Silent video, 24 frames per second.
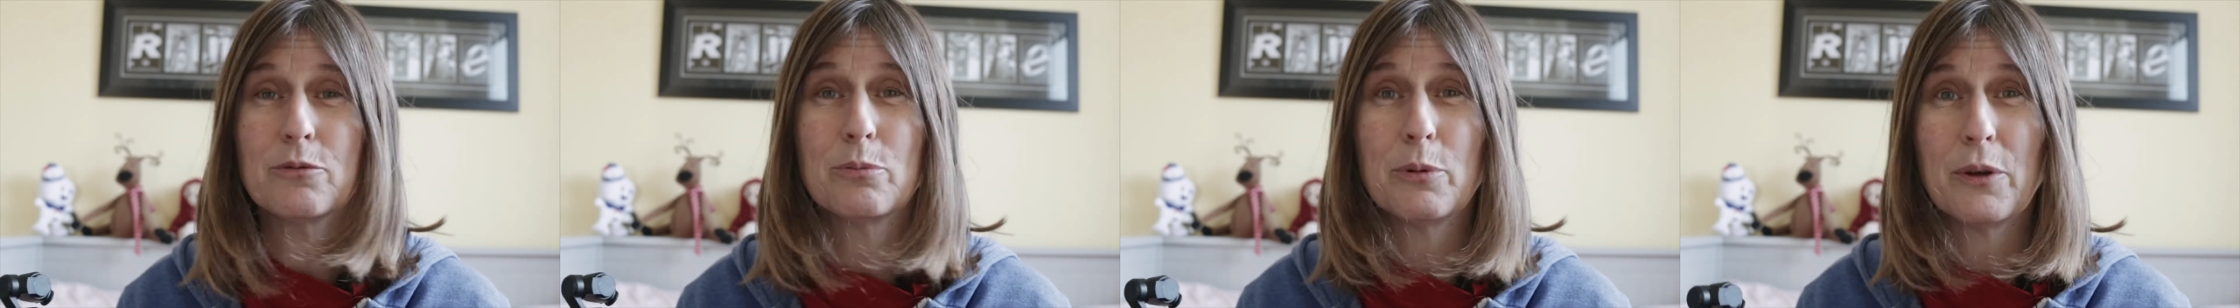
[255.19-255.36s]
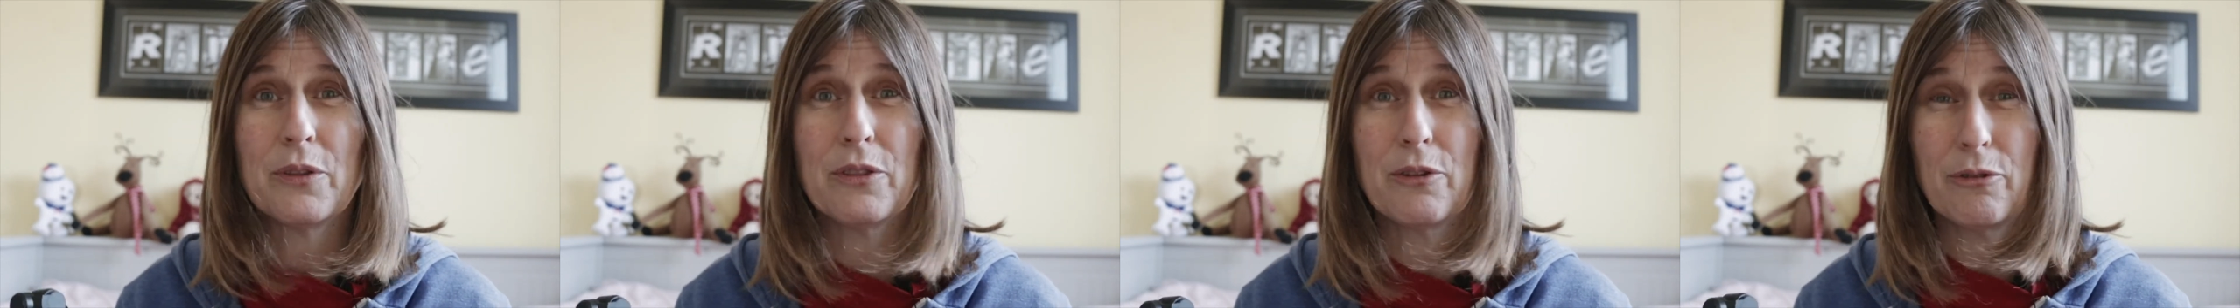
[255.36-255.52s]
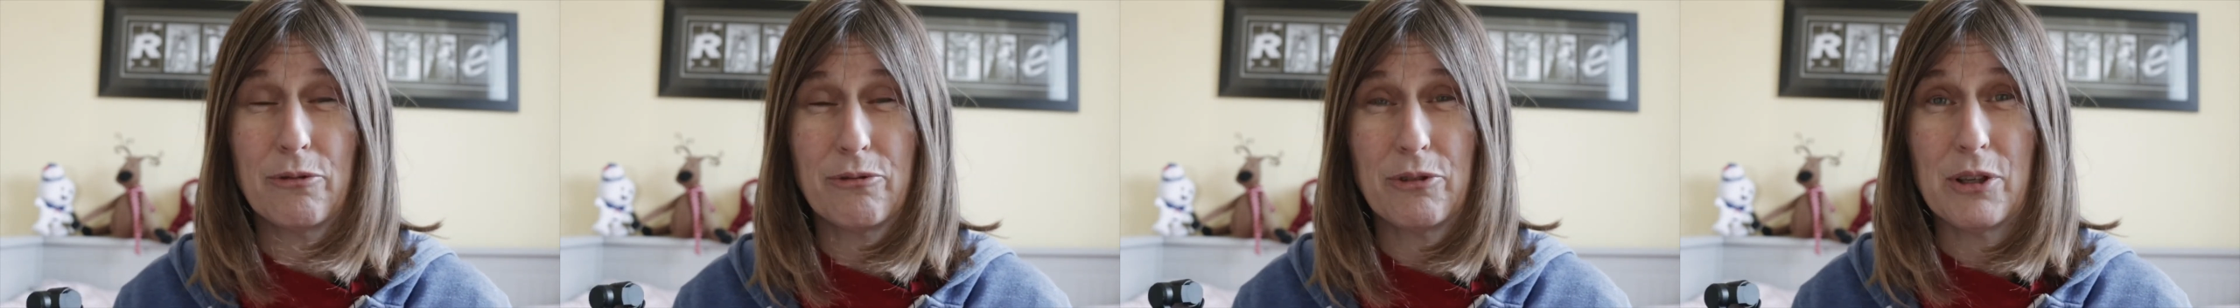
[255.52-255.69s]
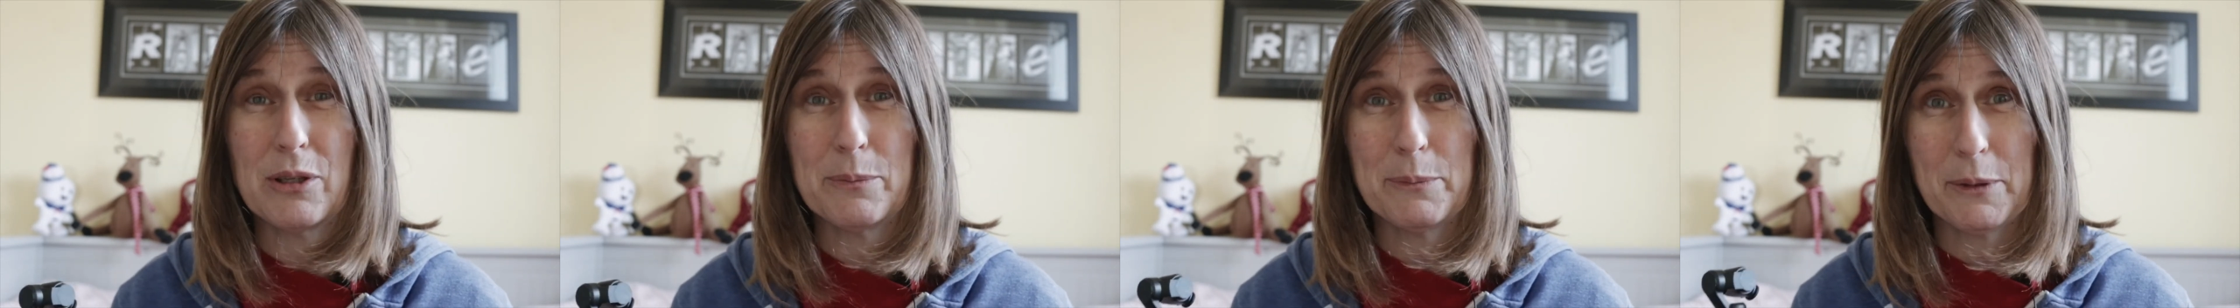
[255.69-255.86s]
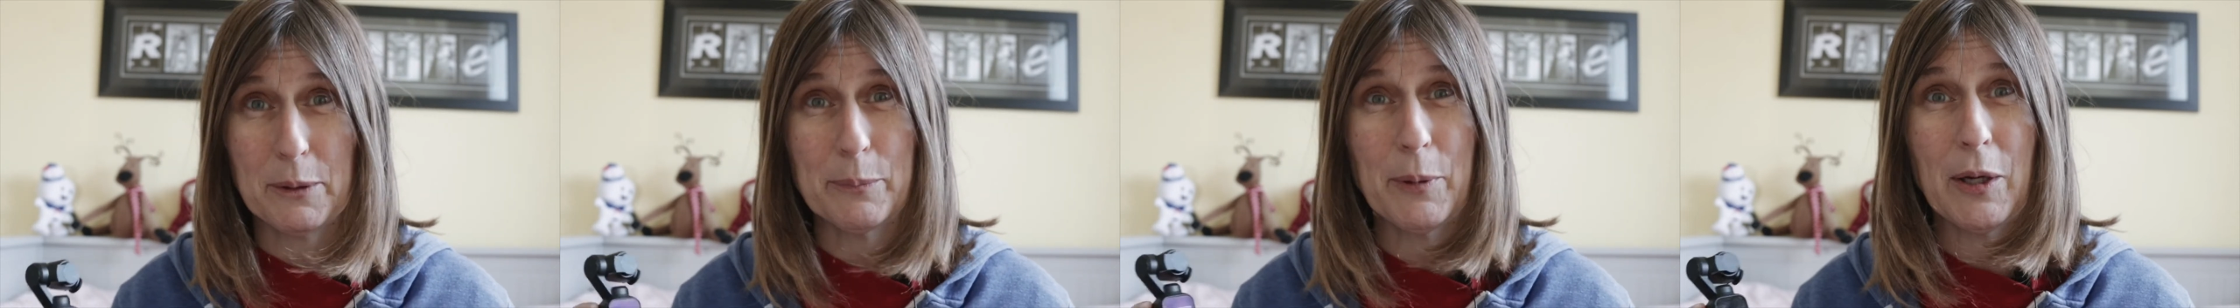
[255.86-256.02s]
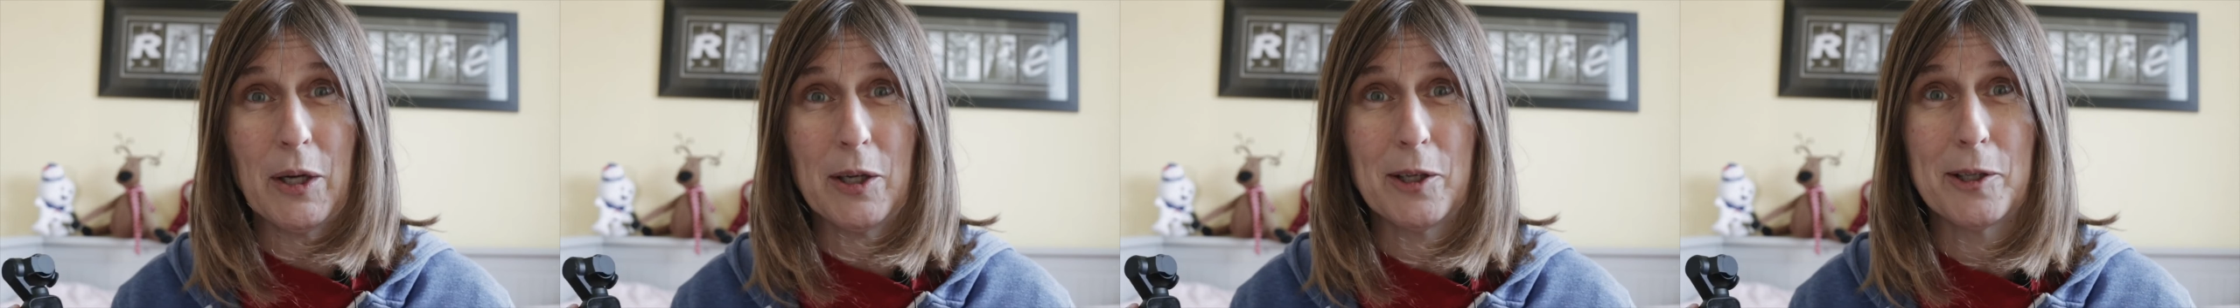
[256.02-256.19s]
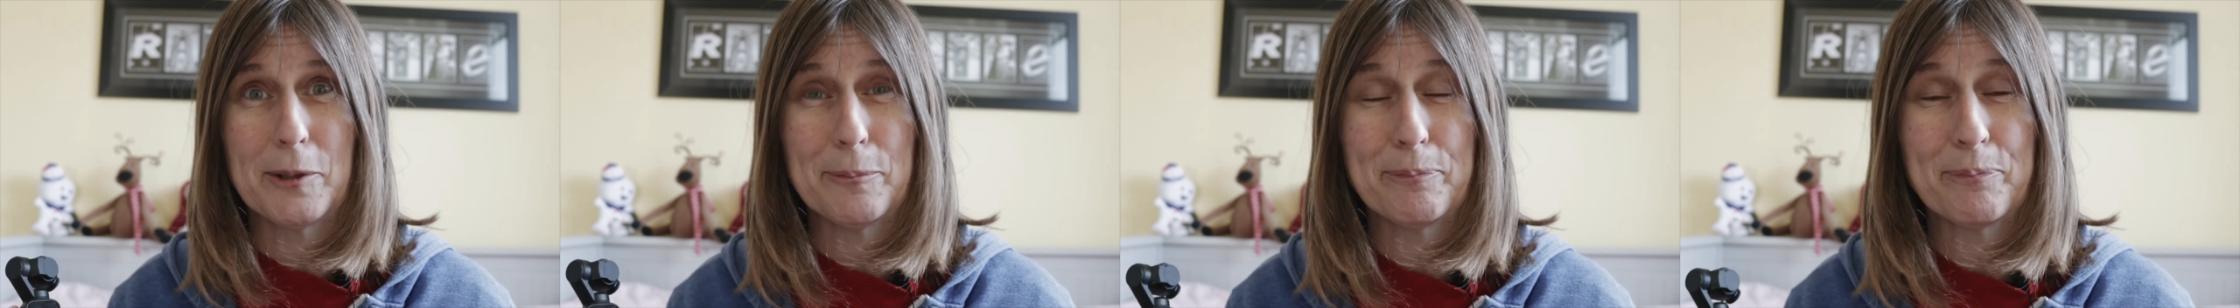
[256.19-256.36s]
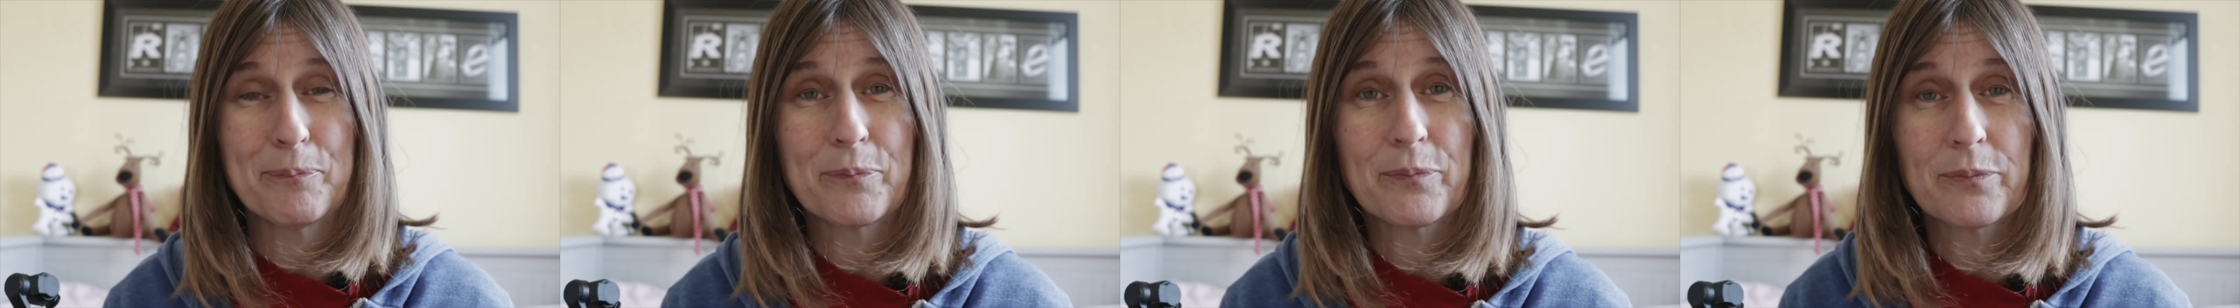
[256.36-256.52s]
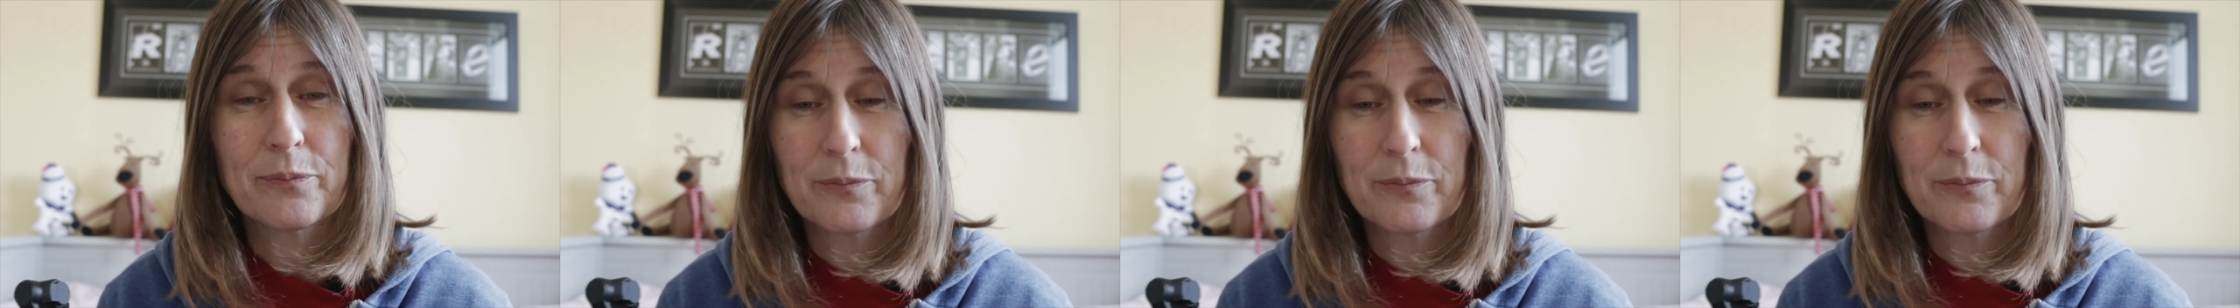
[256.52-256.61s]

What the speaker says: with the Fimi Palm.